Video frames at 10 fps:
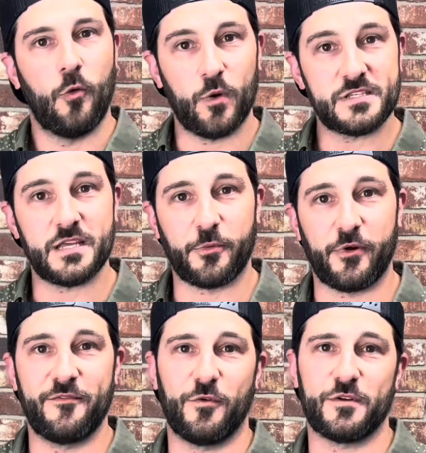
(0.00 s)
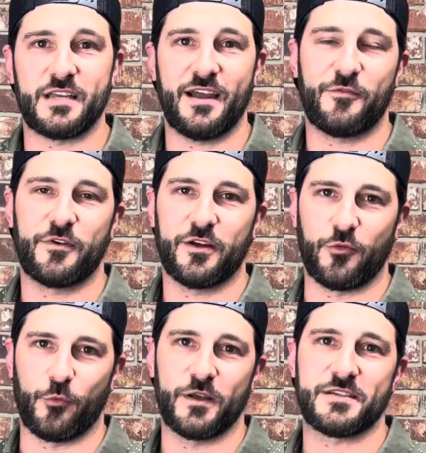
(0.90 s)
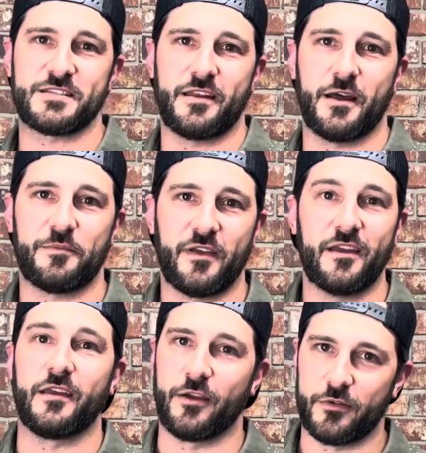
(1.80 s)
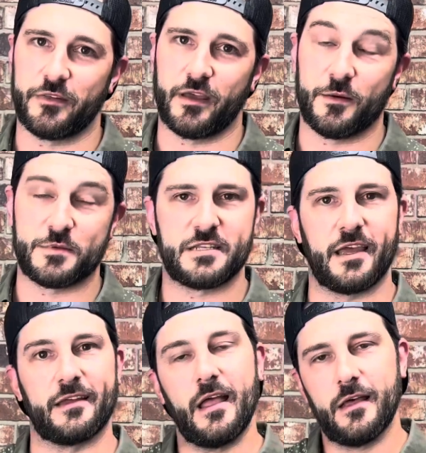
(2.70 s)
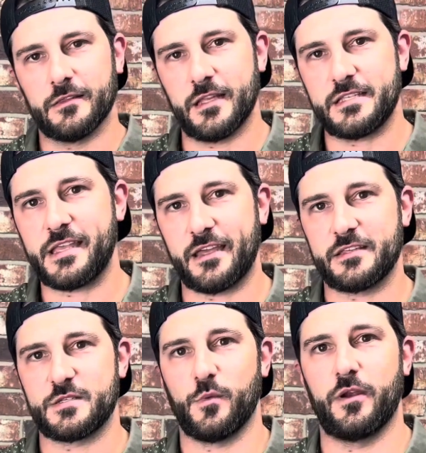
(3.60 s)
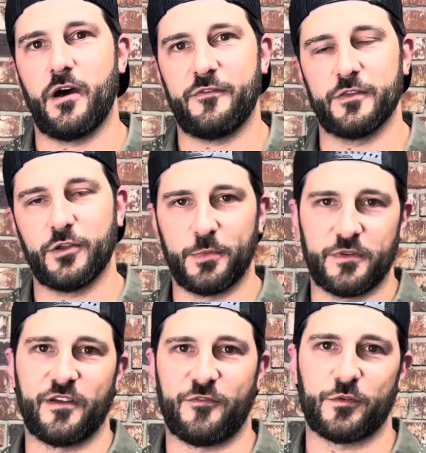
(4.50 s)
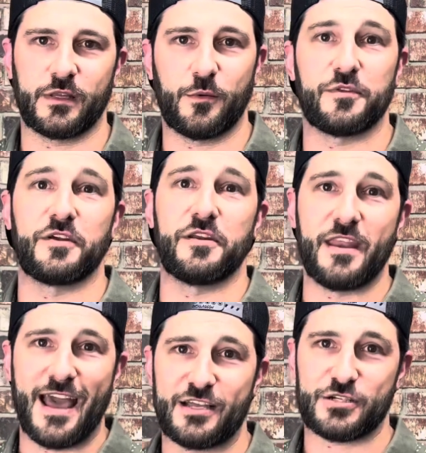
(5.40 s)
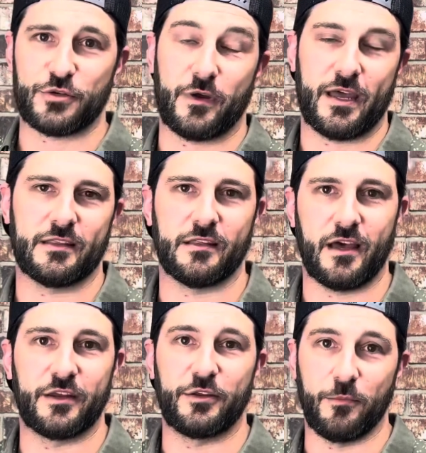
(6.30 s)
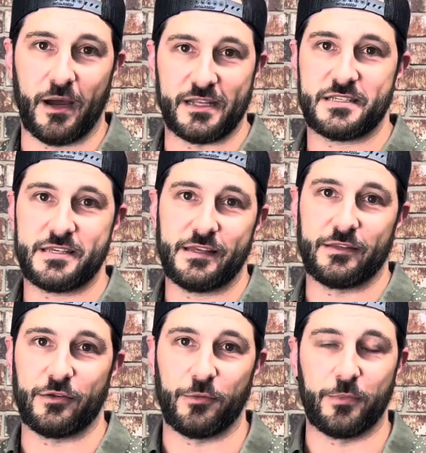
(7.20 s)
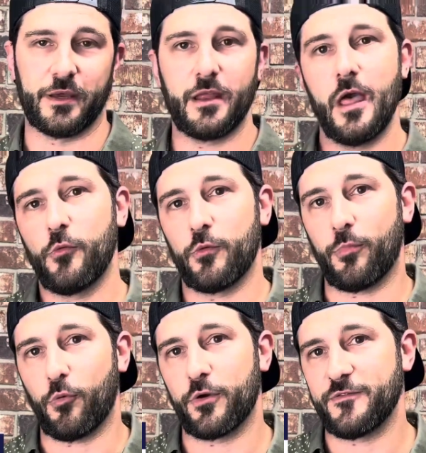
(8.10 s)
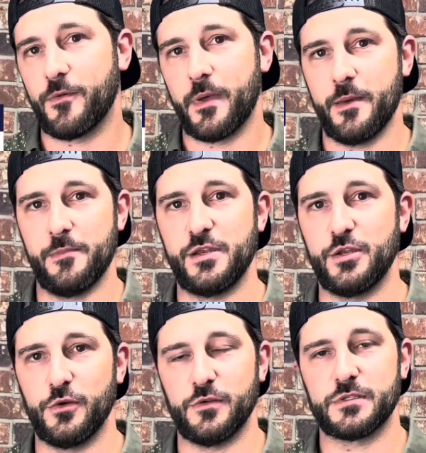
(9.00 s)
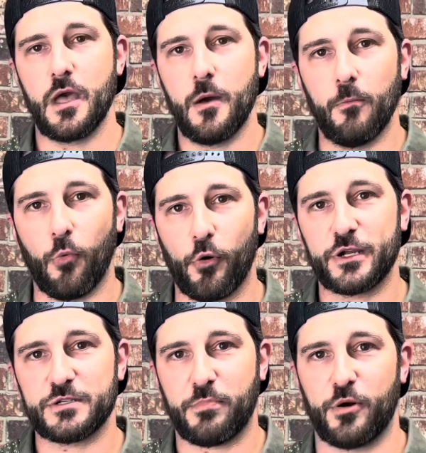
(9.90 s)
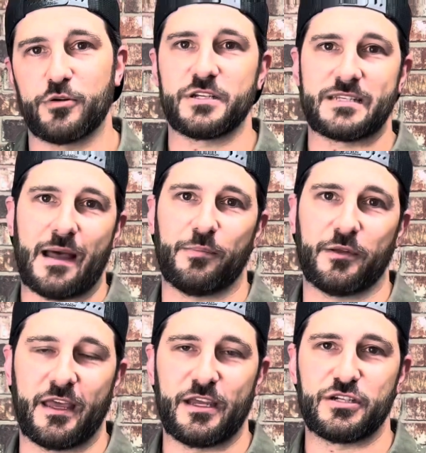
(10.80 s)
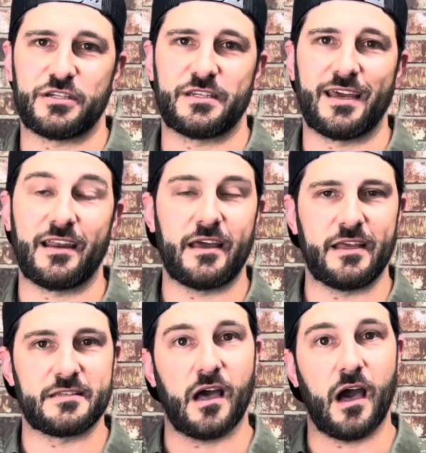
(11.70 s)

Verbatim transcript: What's up, Greenville? Time for another real estate update here in the upstate. Let's kick this one off a little bit differently with a national headline you might see a little bit. Reported from Inman News, mortgage purchase application data is